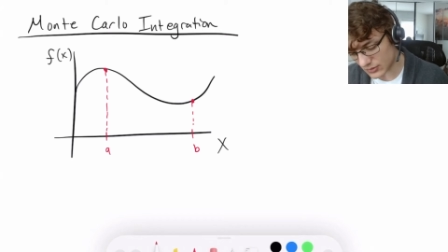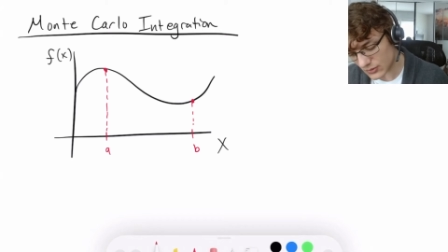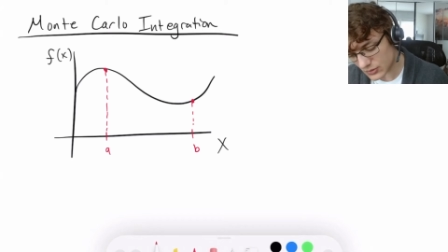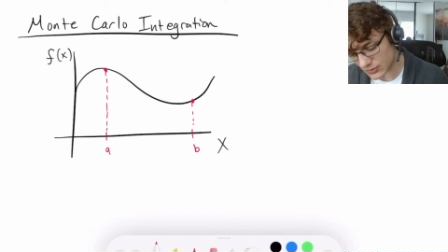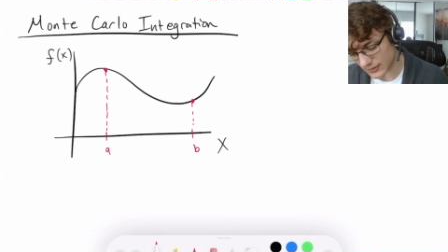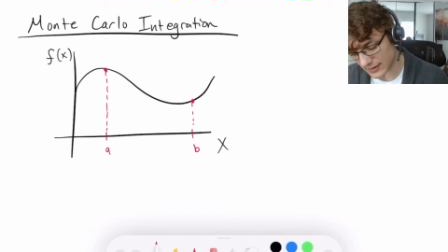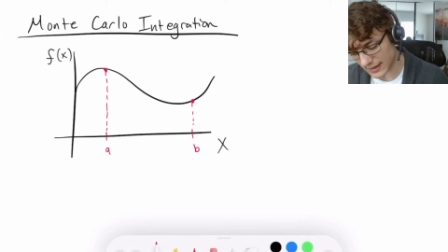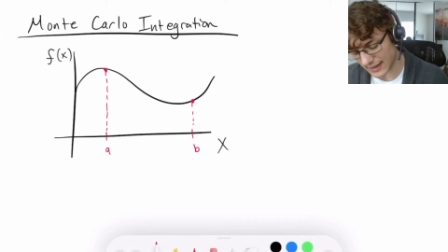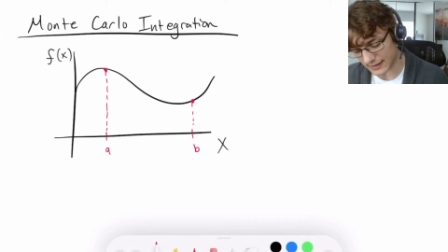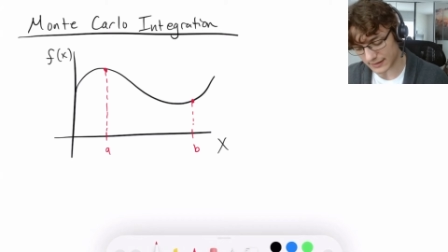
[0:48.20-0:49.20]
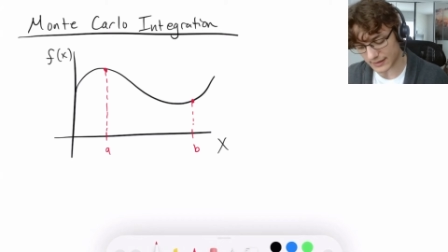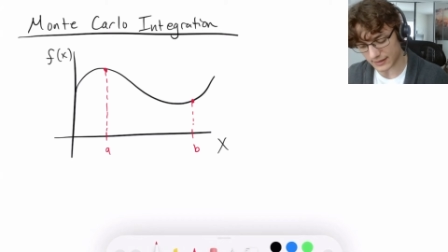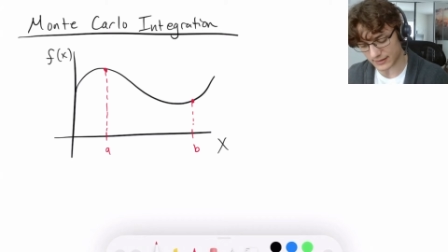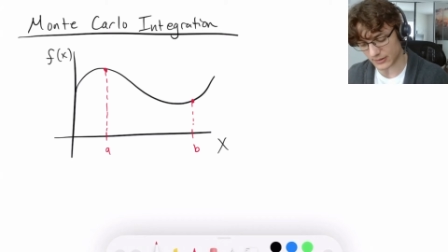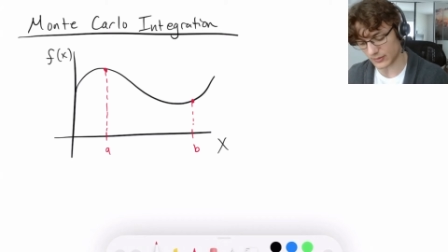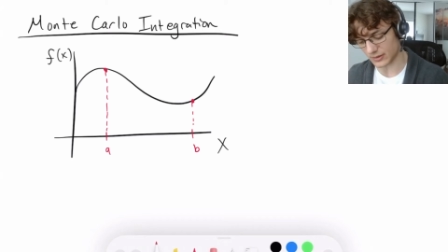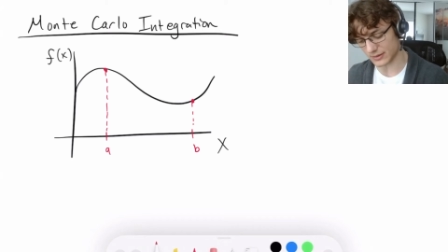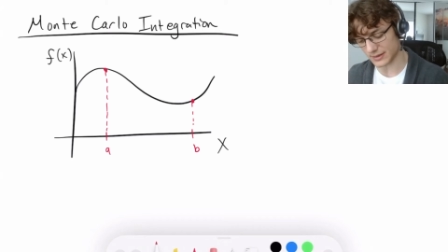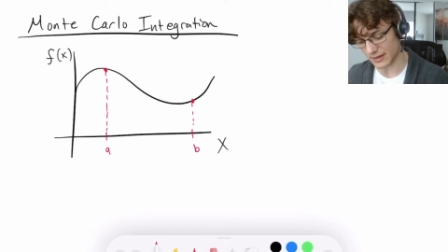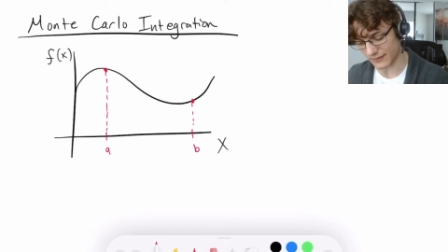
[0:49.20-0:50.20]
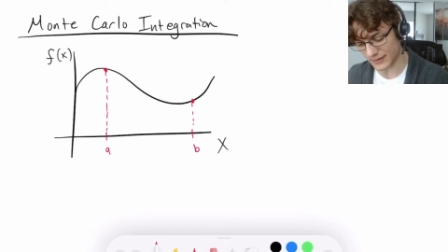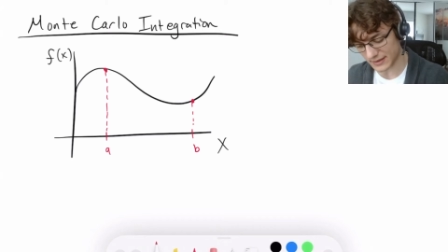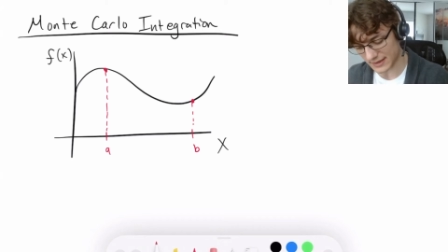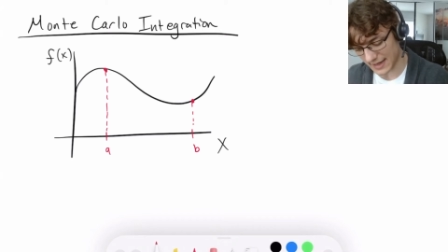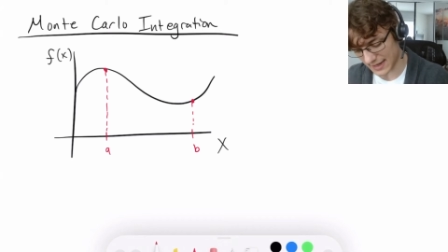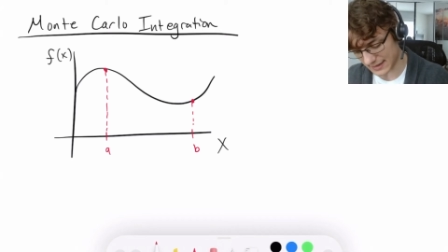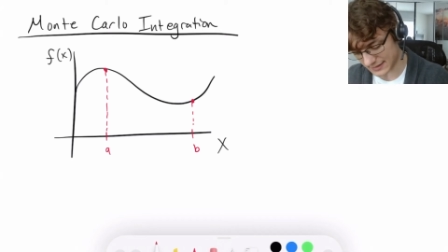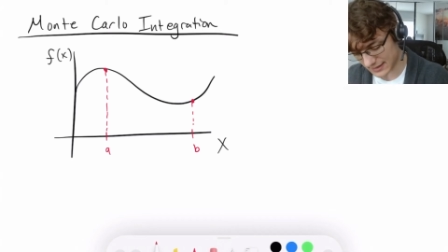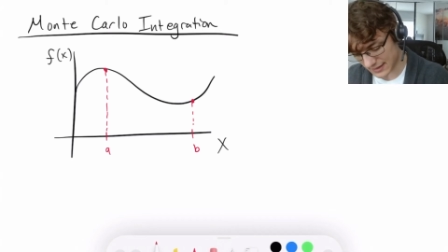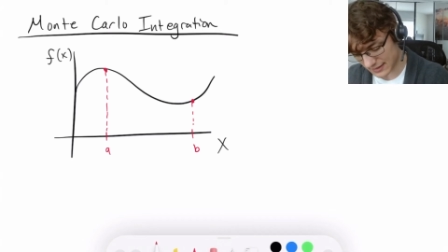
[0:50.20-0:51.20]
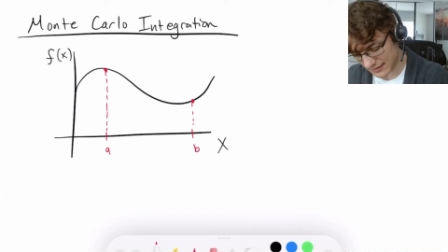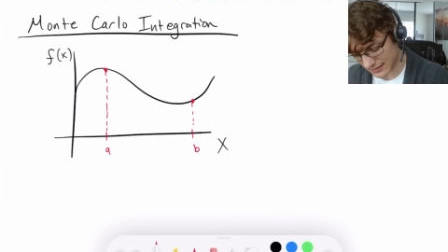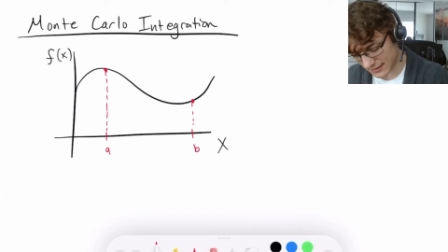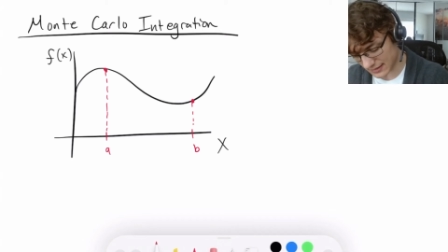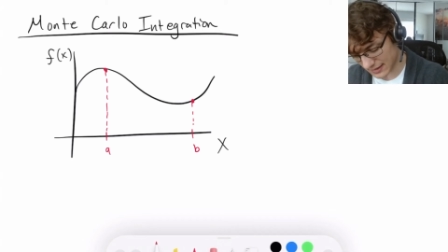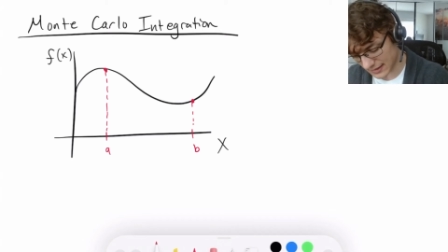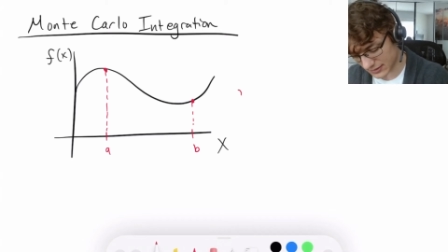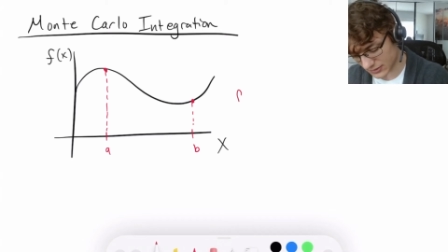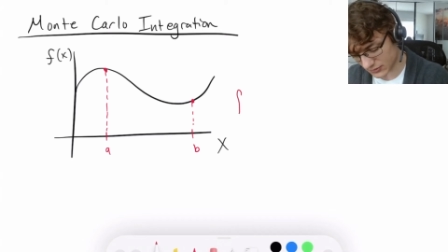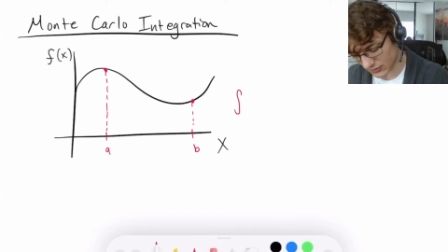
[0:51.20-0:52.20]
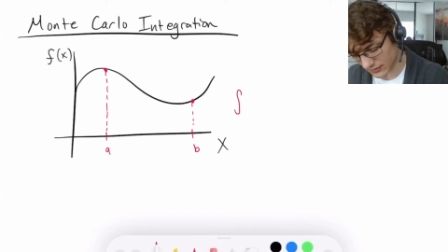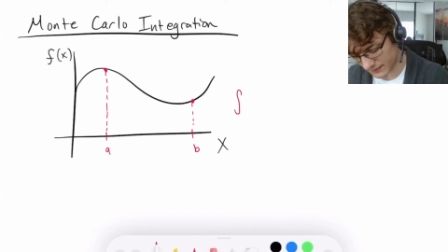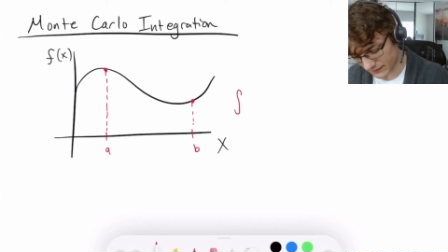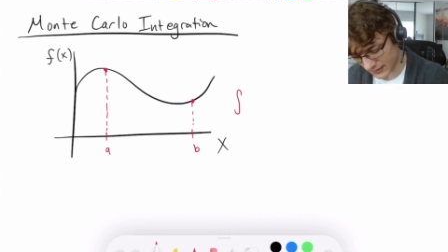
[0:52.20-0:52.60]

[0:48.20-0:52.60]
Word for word: usually, analytically, we could solve this as the integral